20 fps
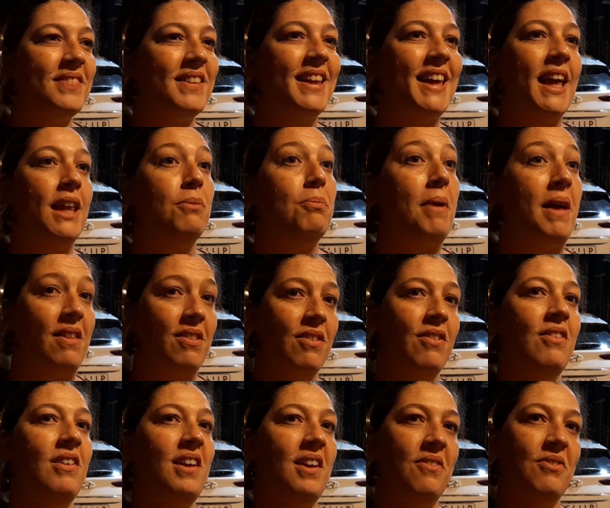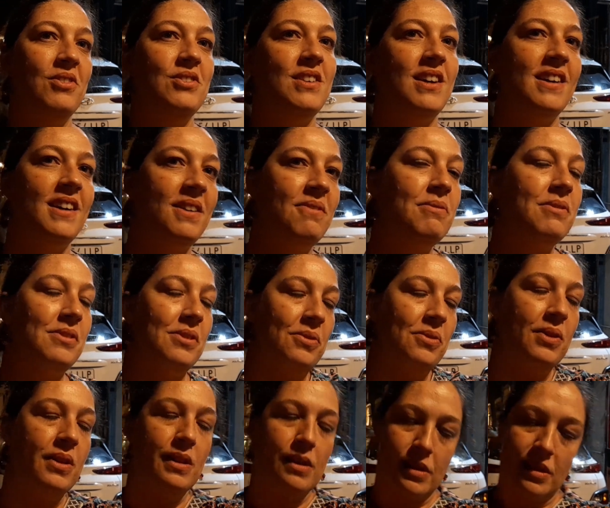get better every time.
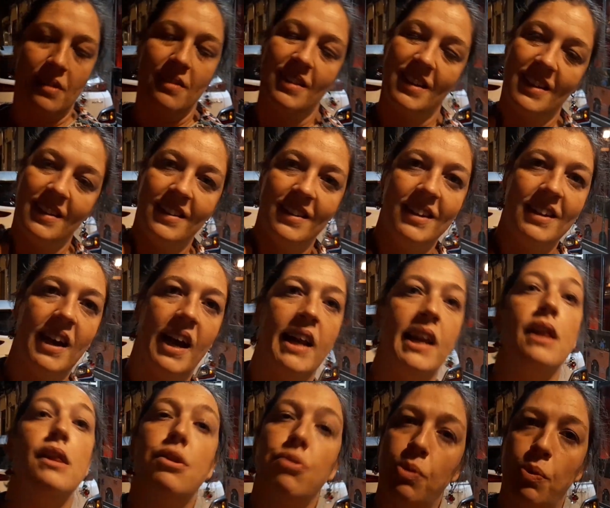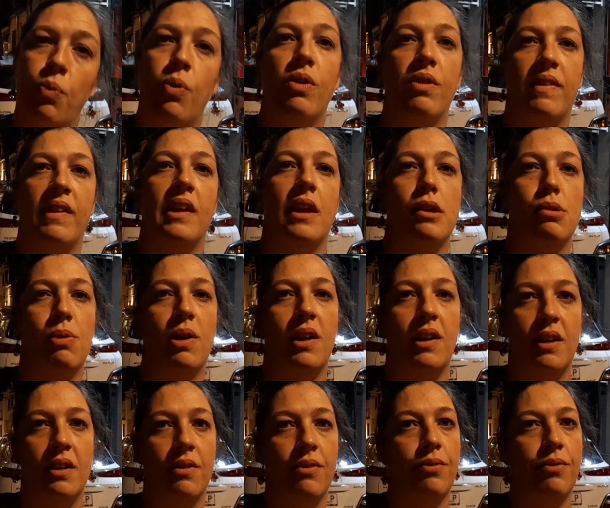Sure, I understand. I understand. It's rewarding as well.